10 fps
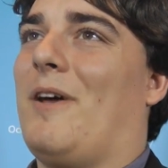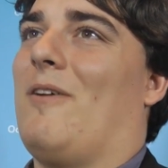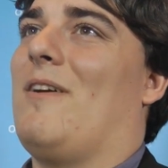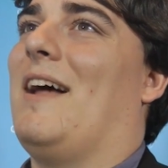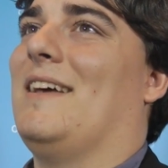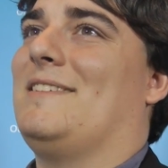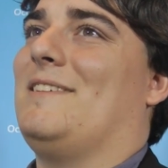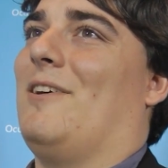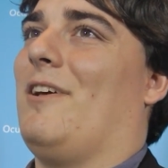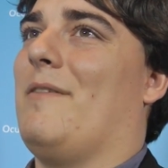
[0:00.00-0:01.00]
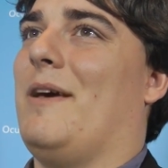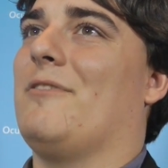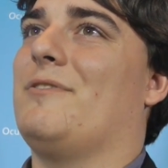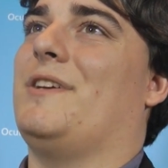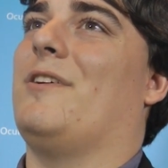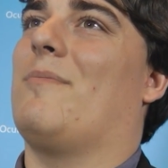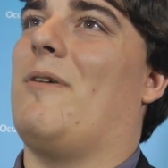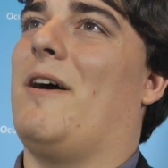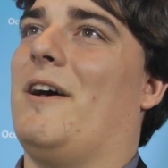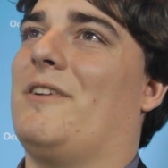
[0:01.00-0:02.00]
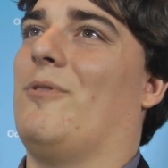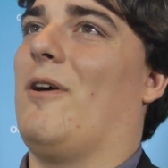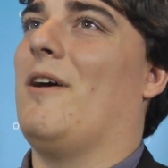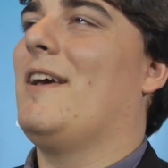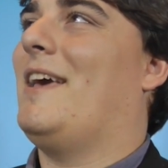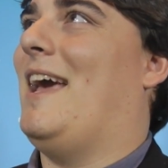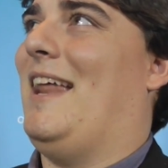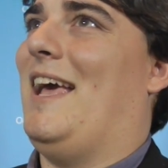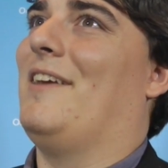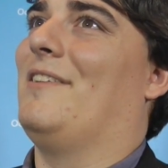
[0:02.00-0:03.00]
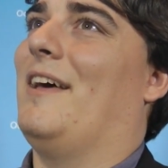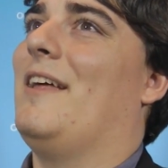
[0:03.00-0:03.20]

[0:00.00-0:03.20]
are not necessarily going to be interested in your product or can't handle